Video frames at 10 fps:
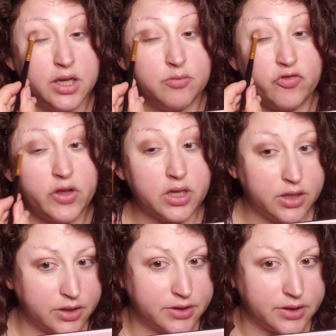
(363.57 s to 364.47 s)
I'm vaguely
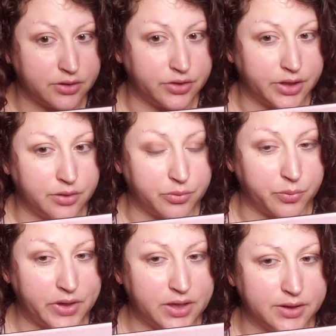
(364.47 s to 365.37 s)
considering it. We're
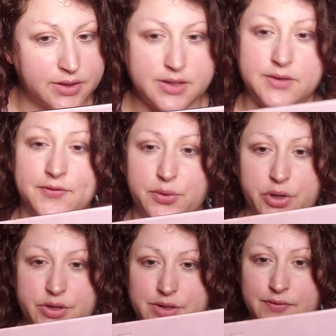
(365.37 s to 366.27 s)
waitlisted for
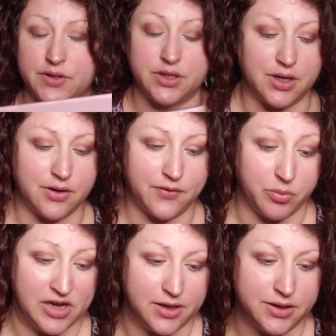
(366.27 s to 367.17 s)
a service dog for
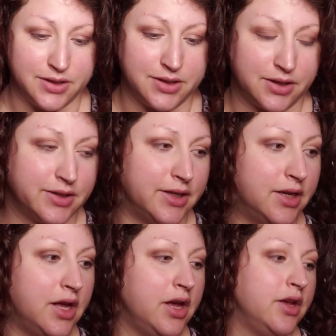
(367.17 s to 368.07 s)
my autistic
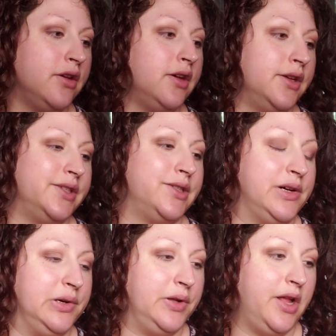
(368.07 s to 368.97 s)
son.
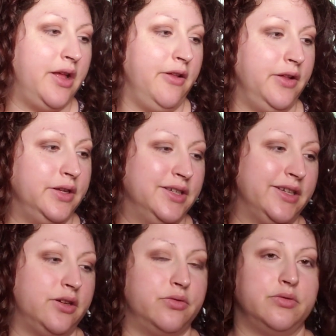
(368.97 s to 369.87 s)
So
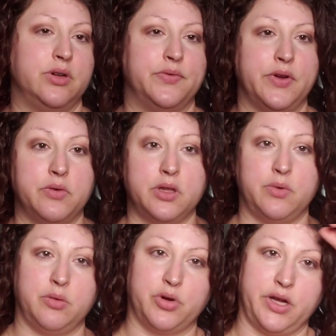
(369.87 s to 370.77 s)
I don't know if I really
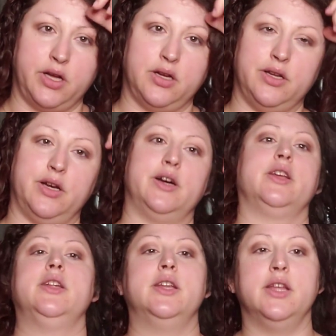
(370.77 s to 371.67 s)
want to bring a dog
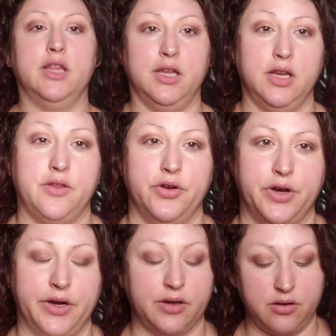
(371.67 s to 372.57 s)
in and then another
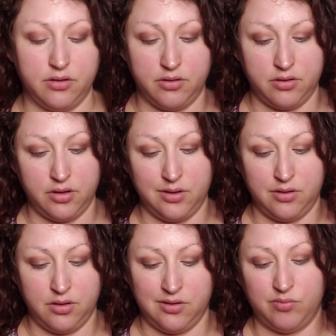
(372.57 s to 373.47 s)
dog.
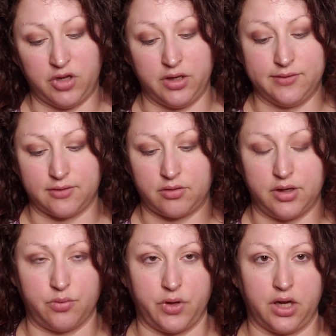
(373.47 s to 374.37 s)
I mean, it is a
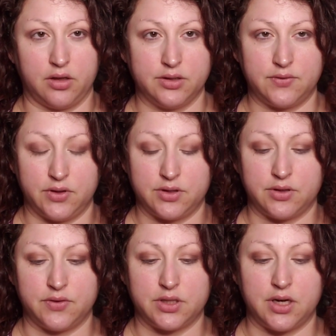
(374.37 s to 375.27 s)
3-year waiting list for the
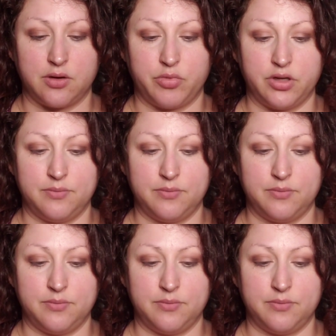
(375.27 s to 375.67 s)
service dog, but